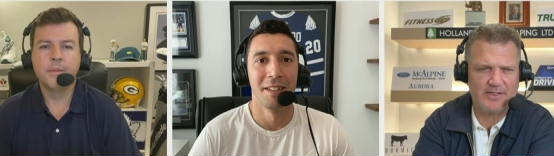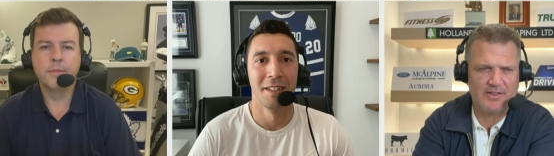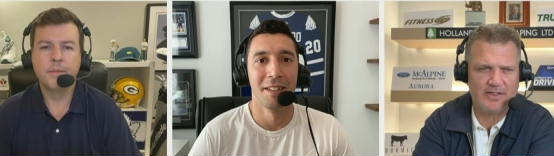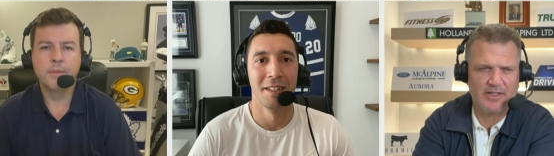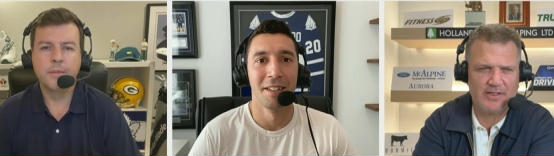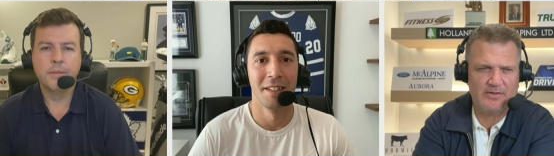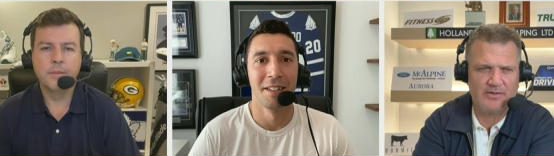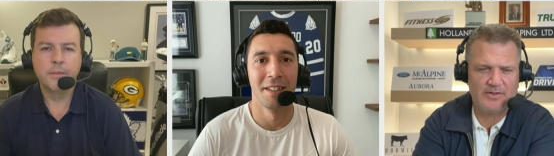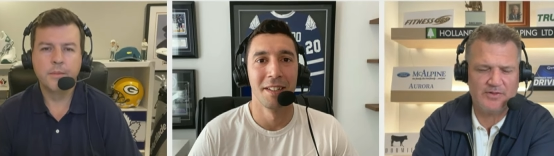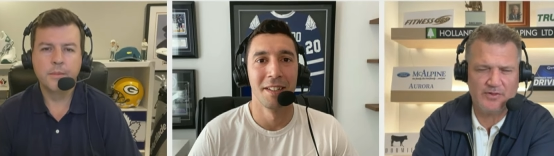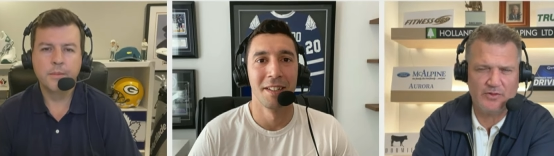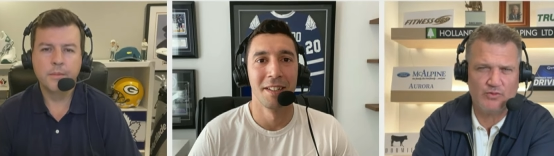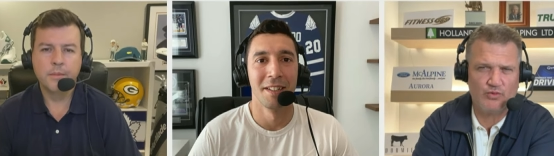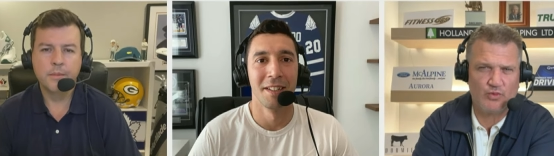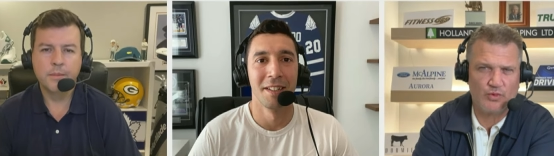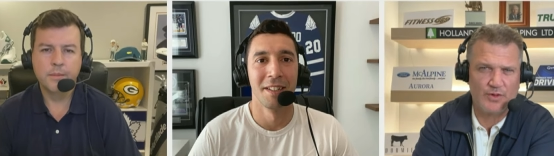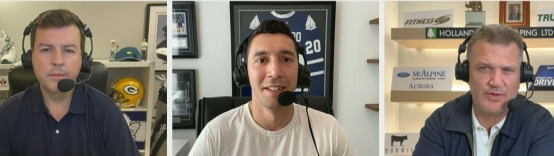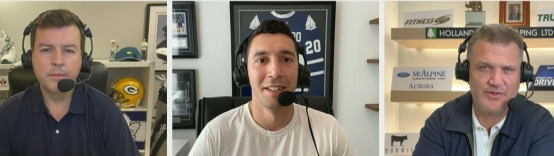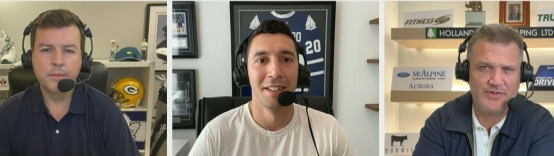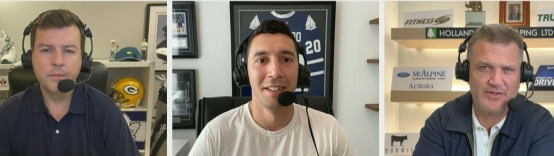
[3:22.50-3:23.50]
Speaker 1: is there worse
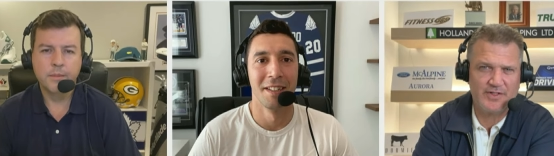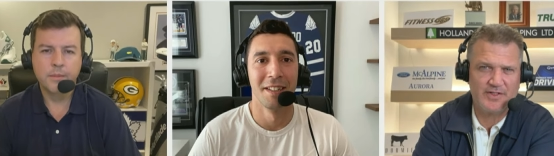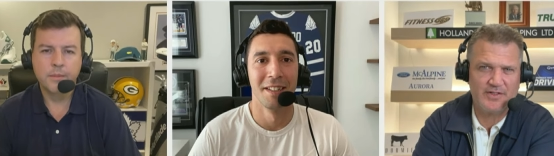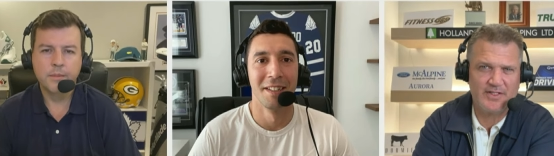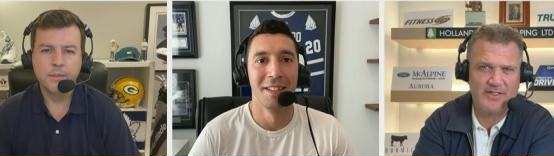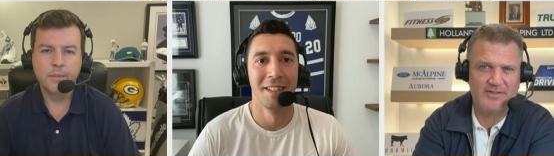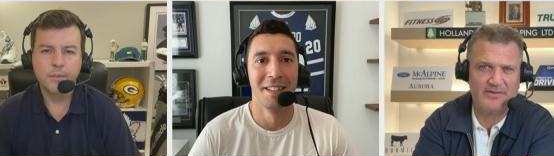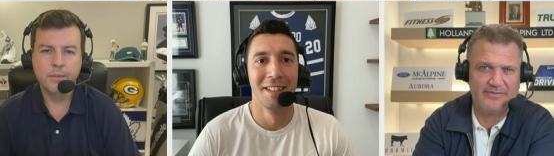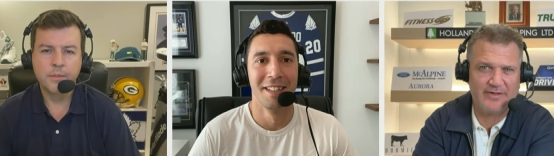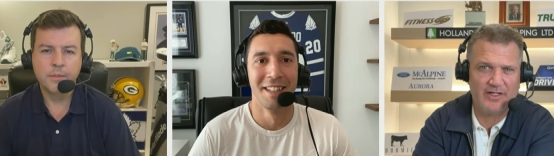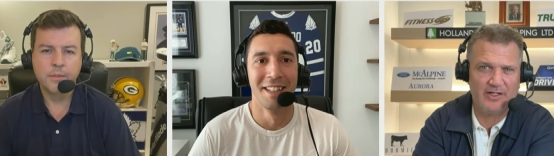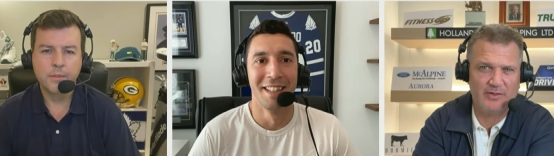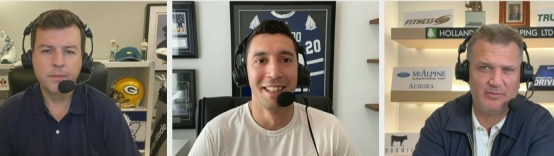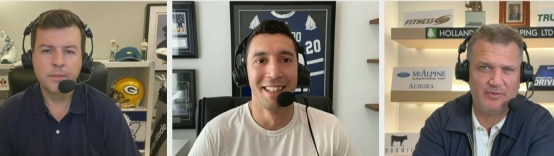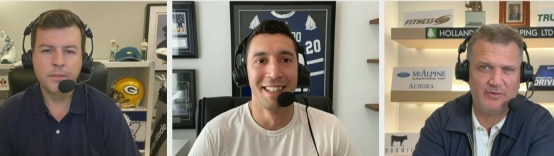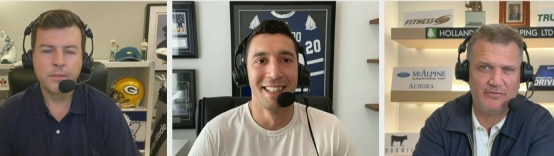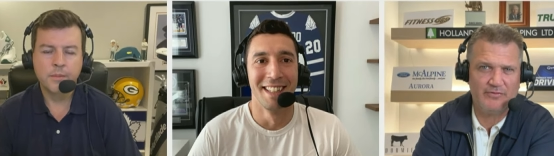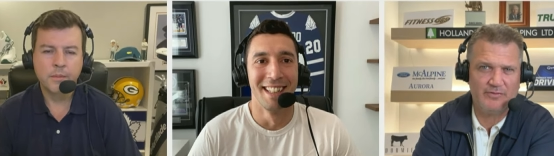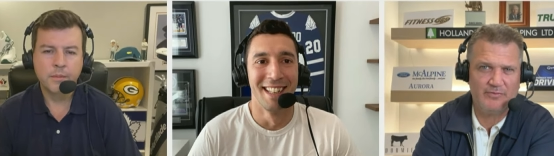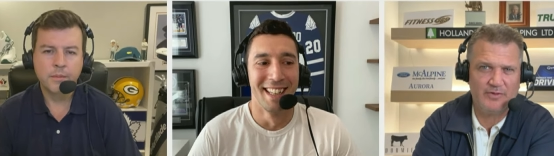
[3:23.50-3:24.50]
than this available
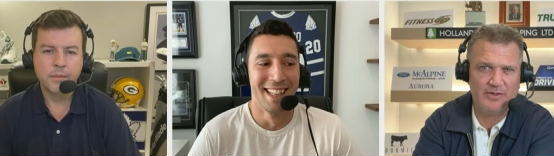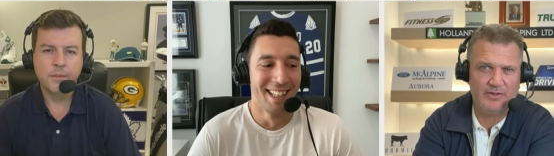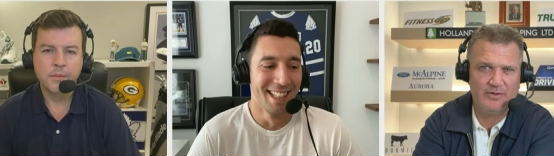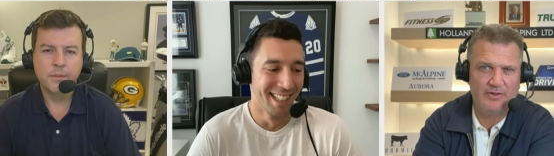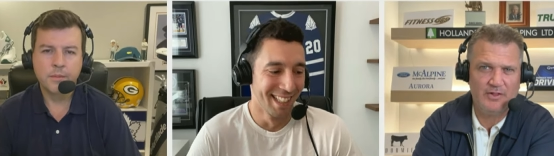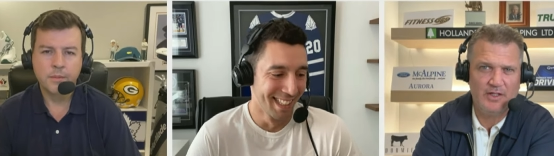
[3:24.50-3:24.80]
from you?